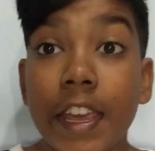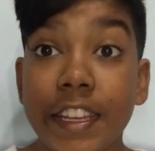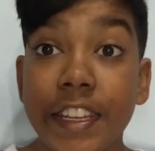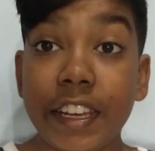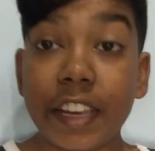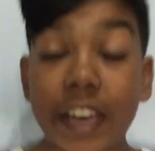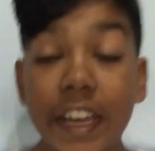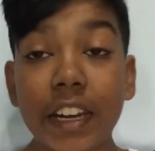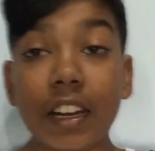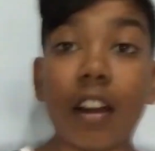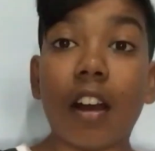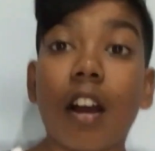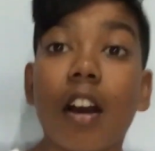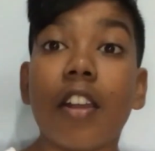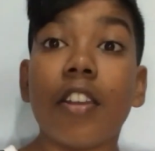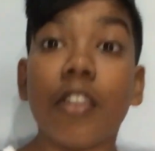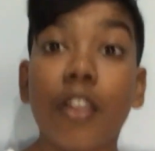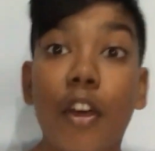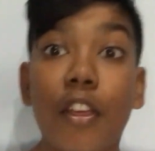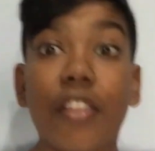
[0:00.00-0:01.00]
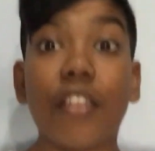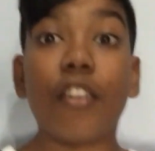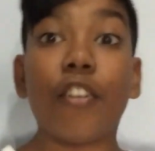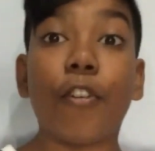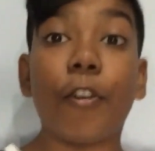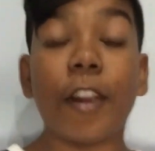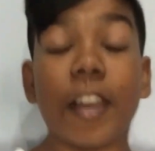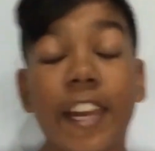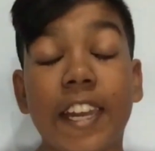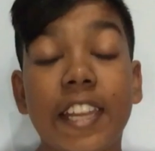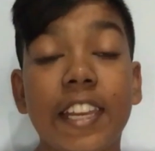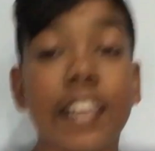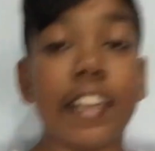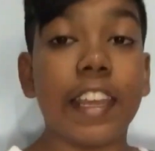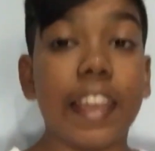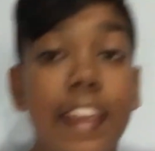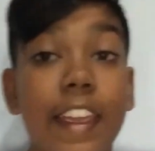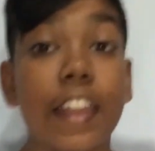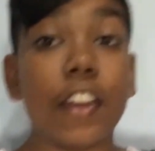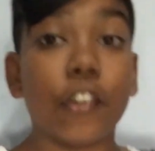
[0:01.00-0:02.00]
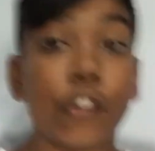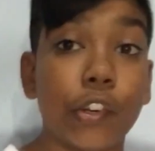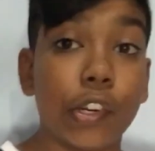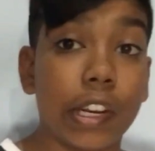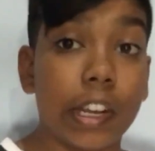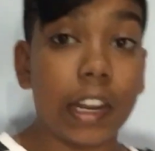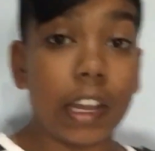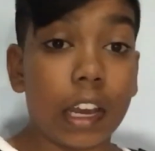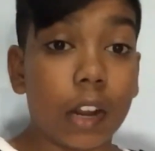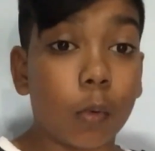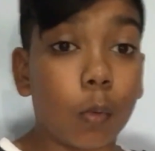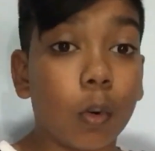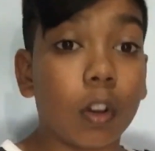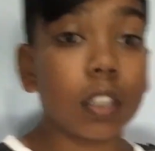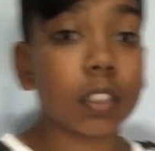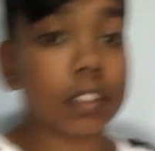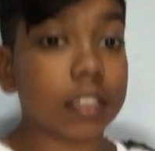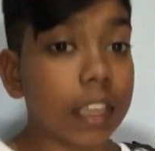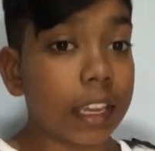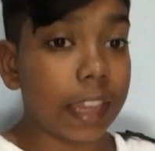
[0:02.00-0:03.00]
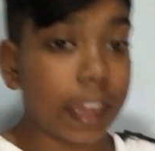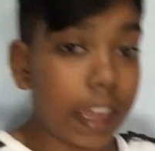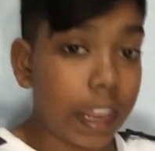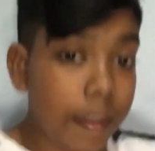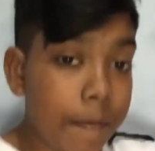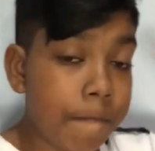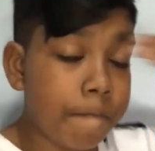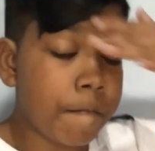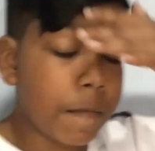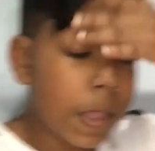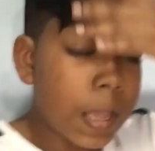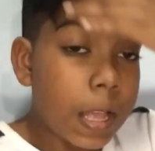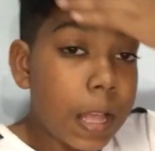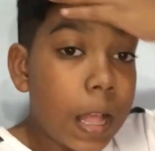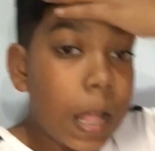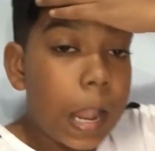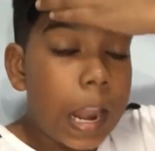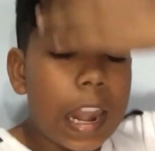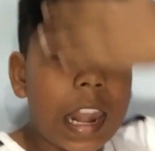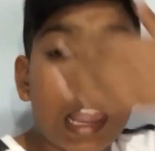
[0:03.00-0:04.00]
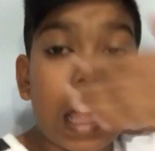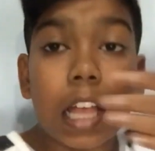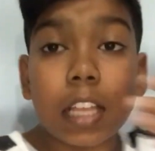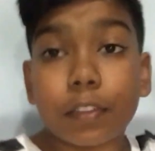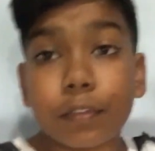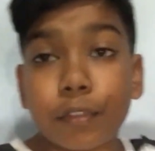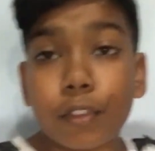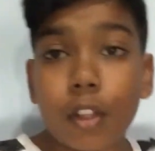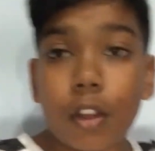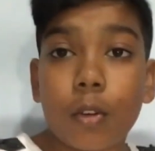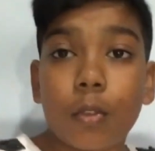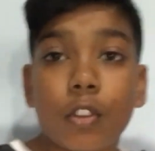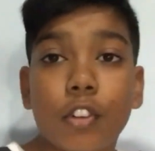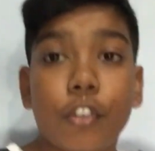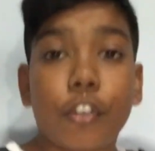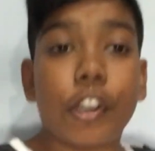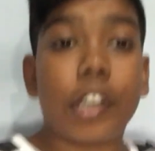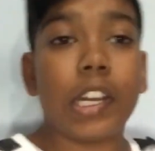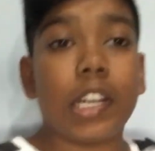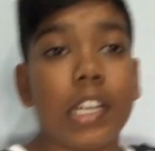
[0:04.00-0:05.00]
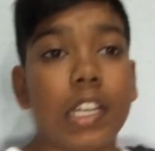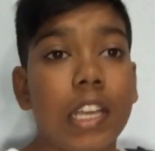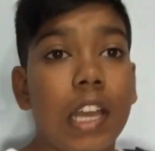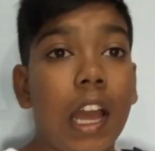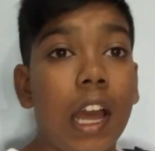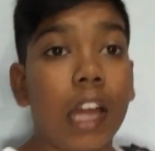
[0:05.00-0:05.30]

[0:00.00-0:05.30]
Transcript: Yet another rainy day in Trinidad once again. Last vlog was rainy